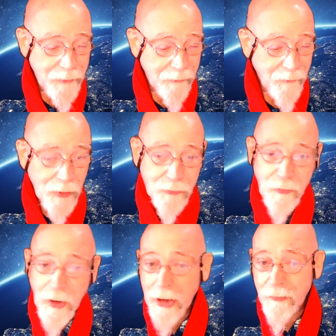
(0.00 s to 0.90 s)
if they
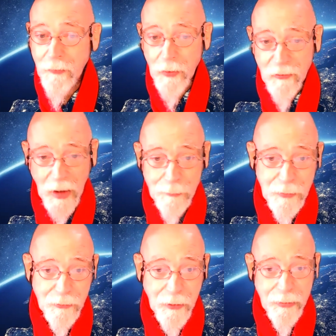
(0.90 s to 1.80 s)
found out, for
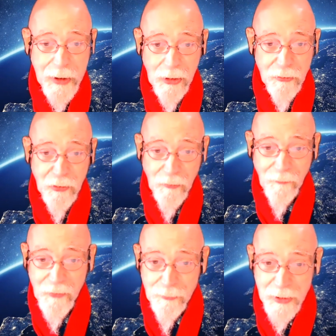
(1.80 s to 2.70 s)
example, that the character of
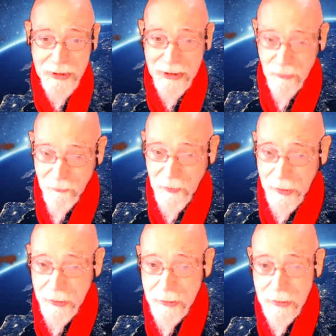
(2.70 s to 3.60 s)

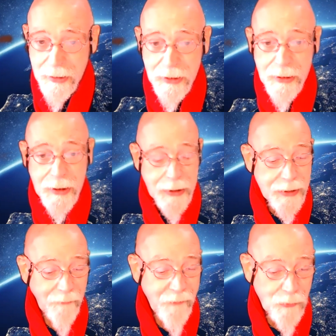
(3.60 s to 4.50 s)
Vimalakirti in
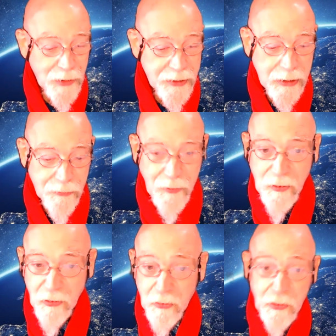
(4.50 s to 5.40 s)
the
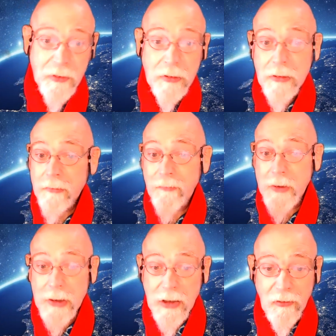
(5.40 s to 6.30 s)
Vimalakirti Sutra
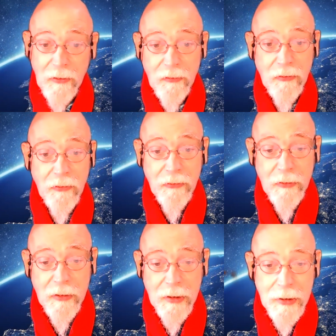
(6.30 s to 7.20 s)
didn't exist.
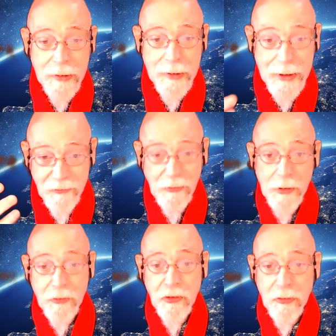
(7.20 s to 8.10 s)
It's
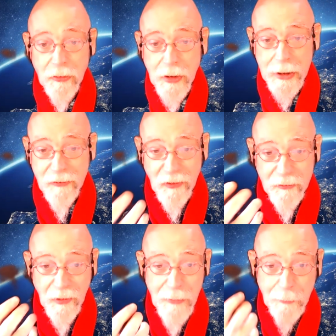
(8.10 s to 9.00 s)
literature it
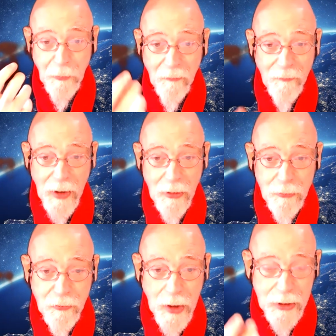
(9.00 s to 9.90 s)
says something
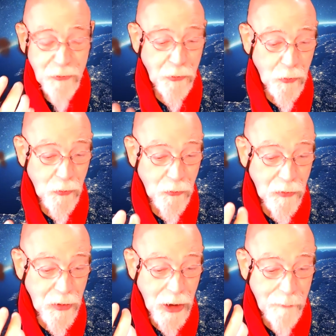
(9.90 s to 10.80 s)
profound and true
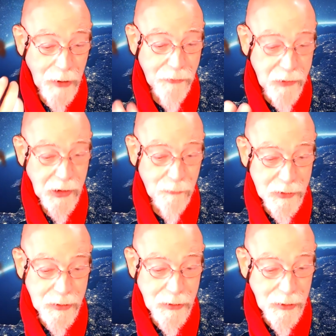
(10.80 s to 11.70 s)
about the
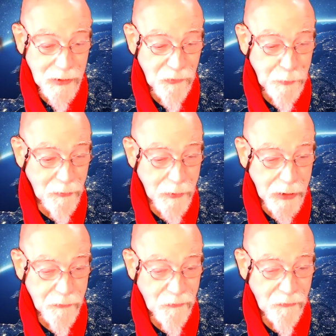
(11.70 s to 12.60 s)
human
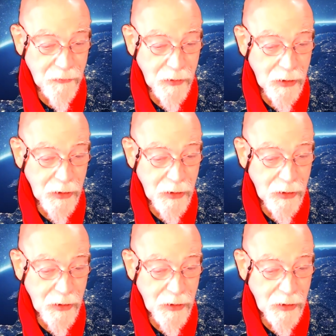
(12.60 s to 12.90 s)
experience.